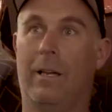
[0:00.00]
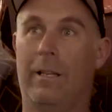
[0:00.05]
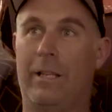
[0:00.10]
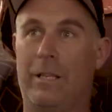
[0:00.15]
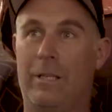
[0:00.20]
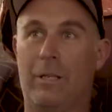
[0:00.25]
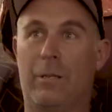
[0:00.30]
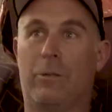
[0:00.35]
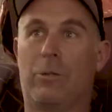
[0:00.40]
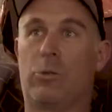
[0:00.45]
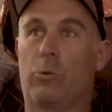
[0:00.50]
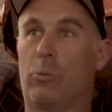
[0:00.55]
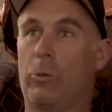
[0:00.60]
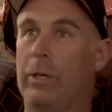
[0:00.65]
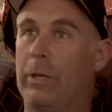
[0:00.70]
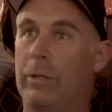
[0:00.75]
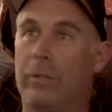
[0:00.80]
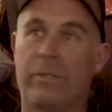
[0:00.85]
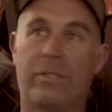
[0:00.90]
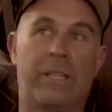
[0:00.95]
these are
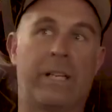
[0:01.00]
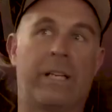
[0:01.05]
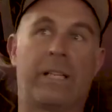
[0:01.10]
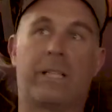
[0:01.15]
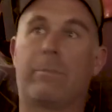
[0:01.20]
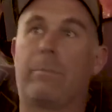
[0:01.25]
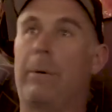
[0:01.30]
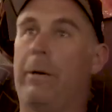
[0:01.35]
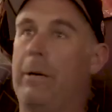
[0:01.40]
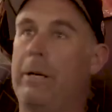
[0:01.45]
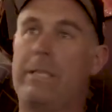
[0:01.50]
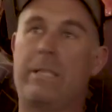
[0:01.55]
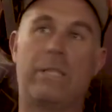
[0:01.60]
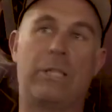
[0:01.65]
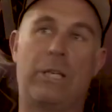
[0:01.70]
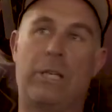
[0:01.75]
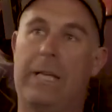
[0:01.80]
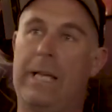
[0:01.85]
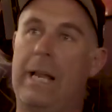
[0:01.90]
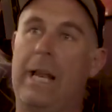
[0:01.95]
drills and
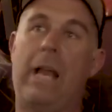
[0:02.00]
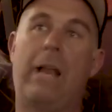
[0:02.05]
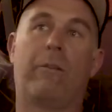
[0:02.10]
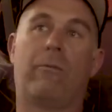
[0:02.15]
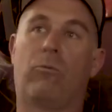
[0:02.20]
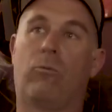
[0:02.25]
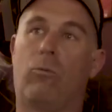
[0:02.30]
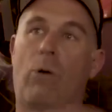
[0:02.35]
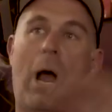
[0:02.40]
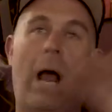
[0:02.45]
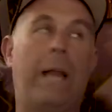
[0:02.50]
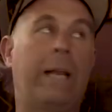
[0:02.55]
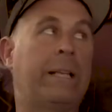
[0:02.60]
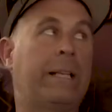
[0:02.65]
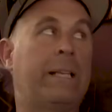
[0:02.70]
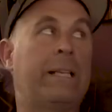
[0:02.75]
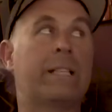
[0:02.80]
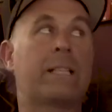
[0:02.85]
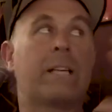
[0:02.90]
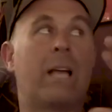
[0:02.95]
experiences you get out of
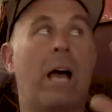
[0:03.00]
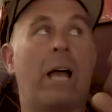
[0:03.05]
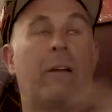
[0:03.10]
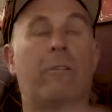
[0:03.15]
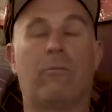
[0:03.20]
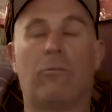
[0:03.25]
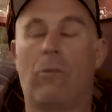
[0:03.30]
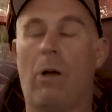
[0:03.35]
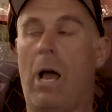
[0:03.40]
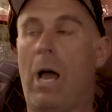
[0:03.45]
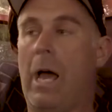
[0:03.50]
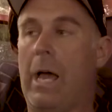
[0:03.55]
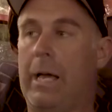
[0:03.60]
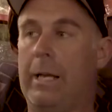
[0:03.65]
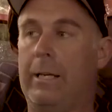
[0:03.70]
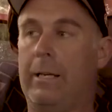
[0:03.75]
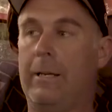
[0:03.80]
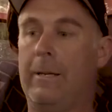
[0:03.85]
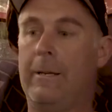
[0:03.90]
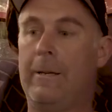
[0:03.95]
riding this kind of
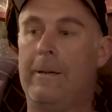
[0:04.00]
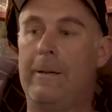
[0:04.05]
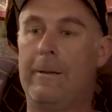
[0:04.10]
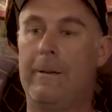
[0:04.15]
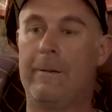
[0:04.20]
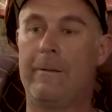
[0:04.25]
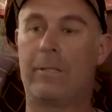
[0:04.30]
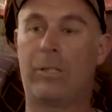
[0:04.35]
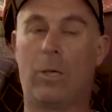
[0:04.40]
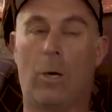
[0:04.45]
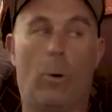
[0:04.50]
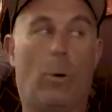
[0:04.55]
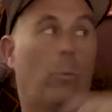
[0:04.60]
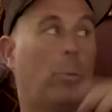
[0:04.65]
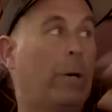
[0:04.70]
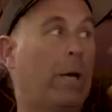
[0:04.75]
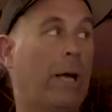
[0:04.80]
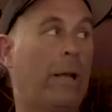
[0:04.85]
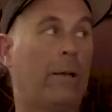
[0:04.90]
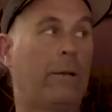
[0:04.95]
ride. So
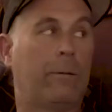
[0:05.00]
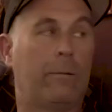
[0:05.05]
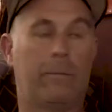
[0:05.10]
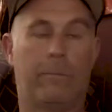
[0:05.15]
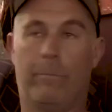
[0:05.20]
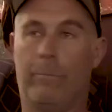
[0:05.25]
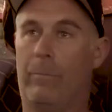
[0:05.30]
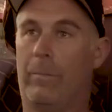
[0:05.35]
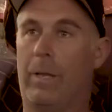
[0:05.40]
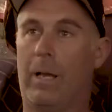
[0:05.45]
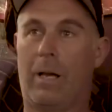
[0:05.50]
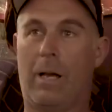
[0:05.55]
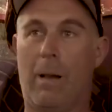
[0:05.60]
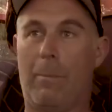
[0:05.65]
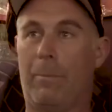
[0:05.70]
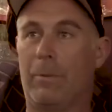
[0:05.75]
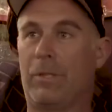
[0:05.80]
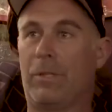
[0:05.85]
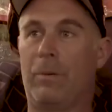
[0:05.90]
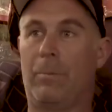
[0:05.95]
we got a
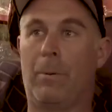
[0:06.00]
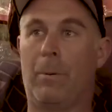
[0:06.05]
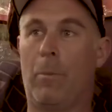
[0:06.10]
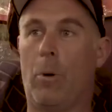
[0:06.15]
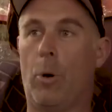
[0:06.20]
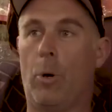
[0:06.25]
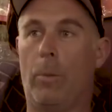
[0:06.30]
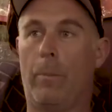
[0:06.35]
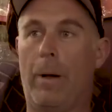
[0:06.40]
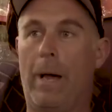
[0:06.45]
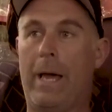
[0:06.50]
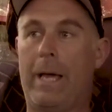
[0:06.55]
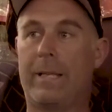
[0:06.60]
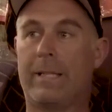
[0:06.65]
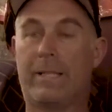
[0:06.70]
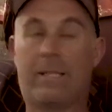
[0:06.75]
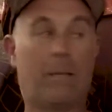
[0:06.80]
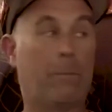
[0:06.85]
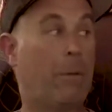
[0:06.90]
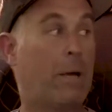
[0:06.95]
couple supermoto
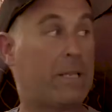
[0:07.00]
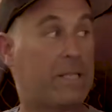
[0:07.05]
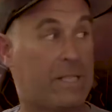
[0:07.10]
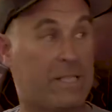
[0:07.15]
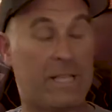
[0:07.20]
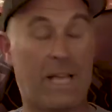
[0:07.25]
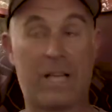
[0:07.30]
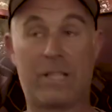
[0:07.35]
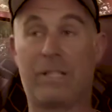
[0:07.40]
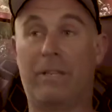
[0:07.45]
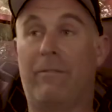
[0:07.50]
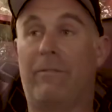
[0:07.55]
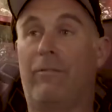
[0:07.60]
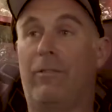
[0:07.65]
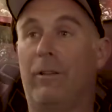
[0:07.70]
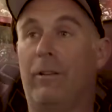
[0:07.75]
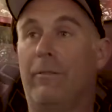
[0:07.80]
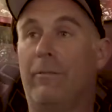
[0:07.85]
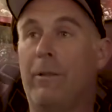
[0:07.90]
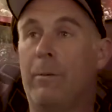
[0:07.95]
bikes. The bus is actually
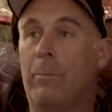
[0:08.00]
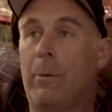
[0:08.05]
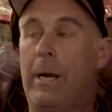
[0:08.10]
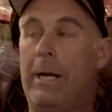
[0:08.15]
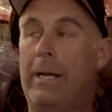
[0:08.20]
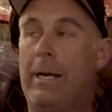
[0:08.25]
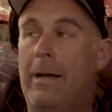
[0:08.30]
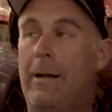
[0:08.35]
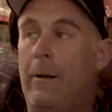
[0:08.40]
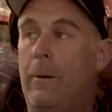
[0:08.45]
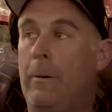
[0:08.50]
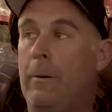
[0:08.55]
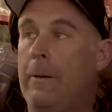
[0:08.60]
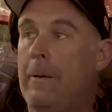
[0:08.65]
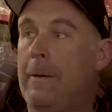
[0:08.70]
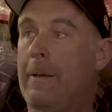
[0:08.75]
full of them right now.